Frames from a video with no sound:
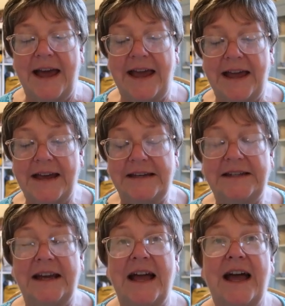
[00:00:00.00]

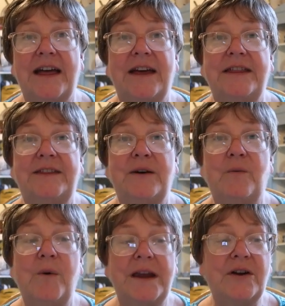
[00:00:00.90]
and the
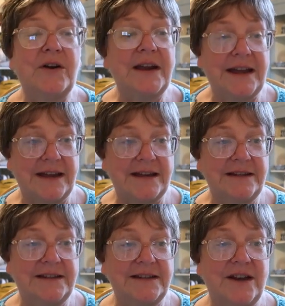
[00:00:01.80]
winner
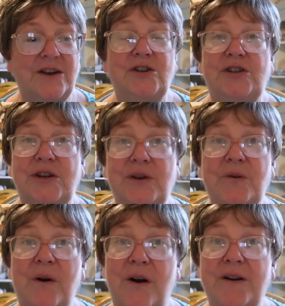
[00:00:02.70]
is
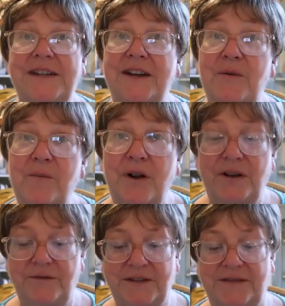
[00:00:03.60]
two Arctic
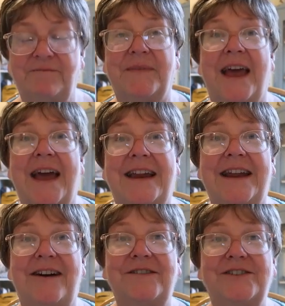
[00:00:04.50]
wolves.
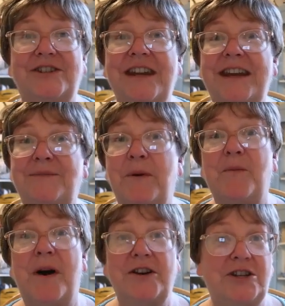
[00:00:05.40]
Now she has
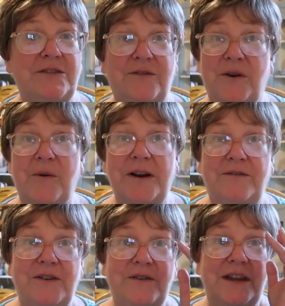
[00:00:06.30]
been watching for quite a
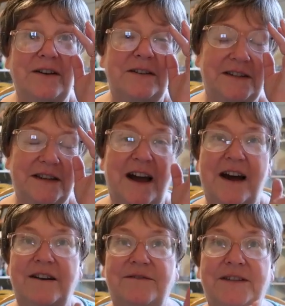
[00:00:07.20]
few years
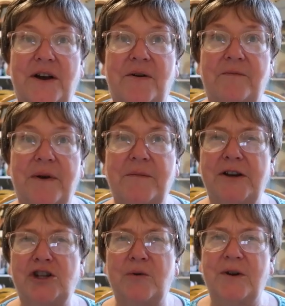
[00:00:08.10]
uh, so I'm
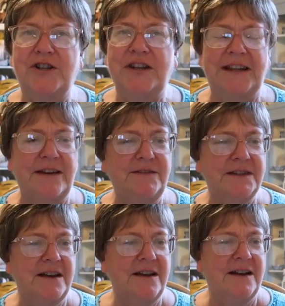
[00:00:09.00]
not sure where she
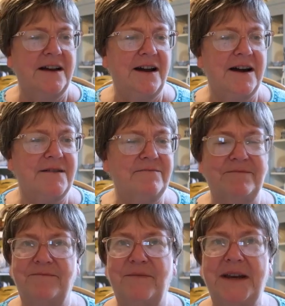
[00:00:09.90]
lives
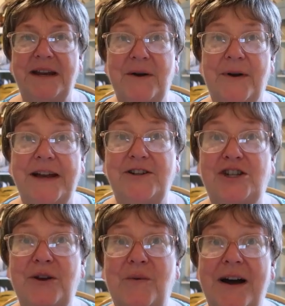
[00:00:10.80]
um, but anyway
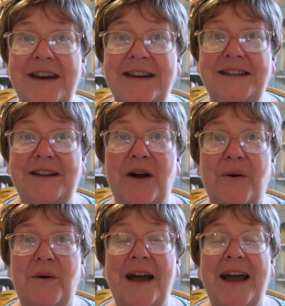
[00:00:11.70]
she won
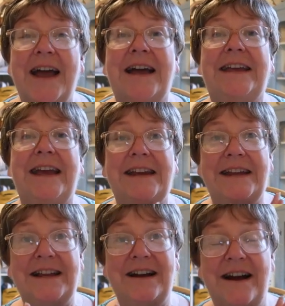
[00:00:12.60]
so get
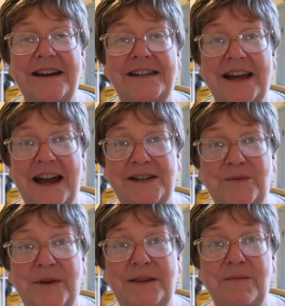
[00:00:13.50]
in
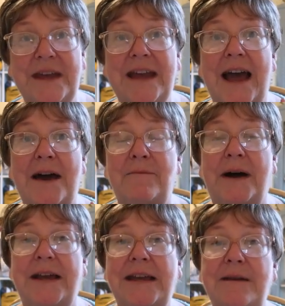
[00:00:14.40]
contact with me at my